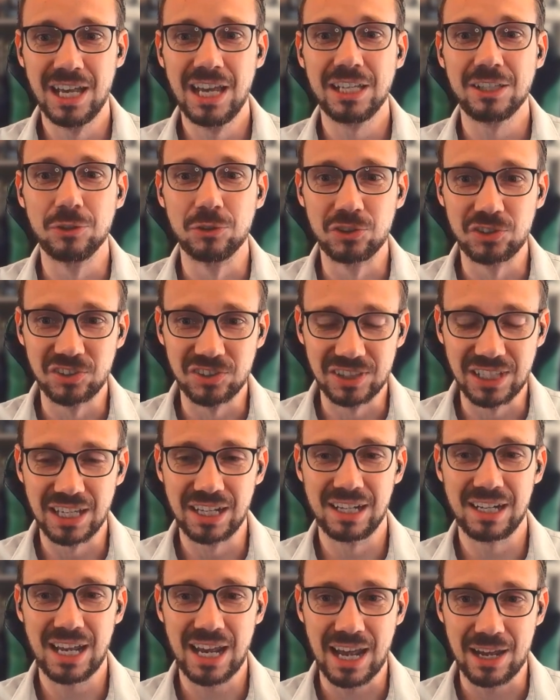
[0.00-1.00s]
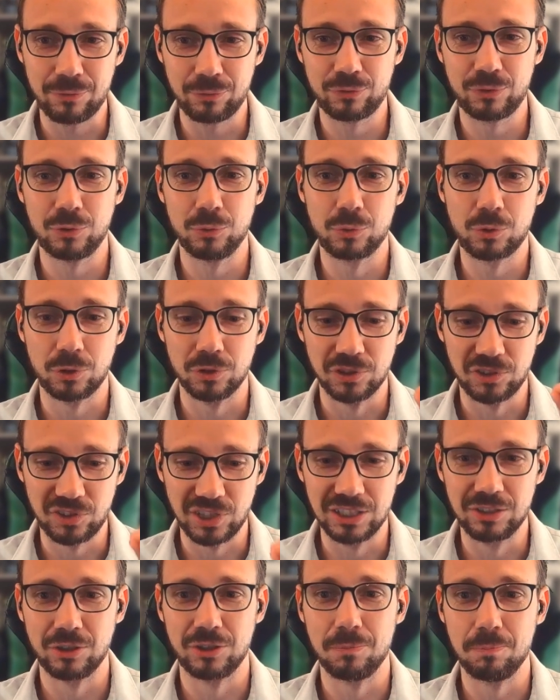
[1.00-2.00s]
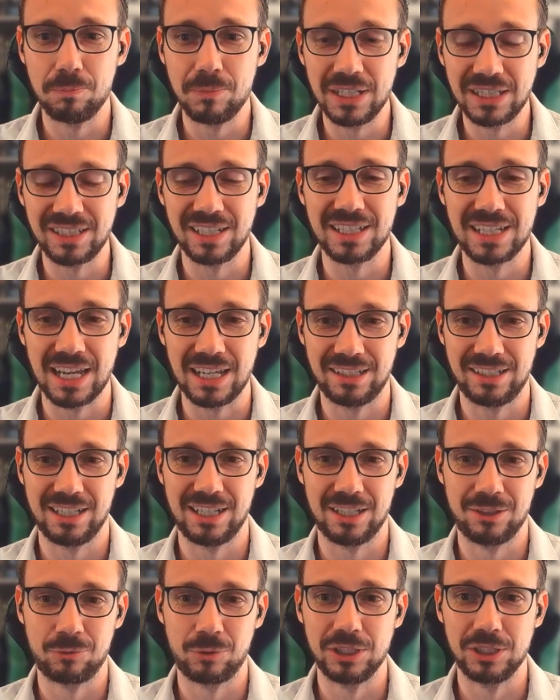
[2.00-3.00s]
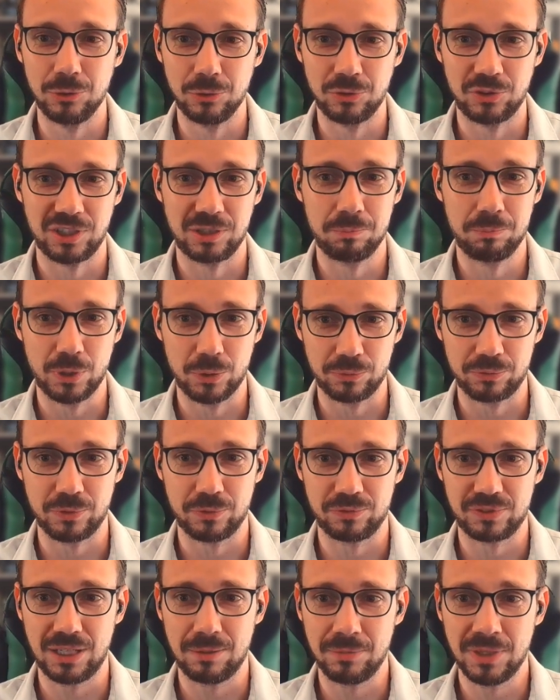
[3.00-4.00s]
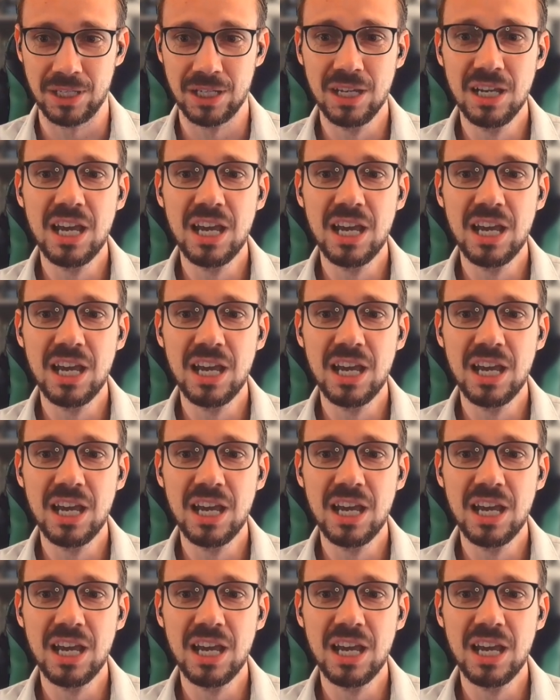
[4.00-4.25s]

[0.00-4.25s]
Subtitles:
you still have to consider mitigating and reducing both of them.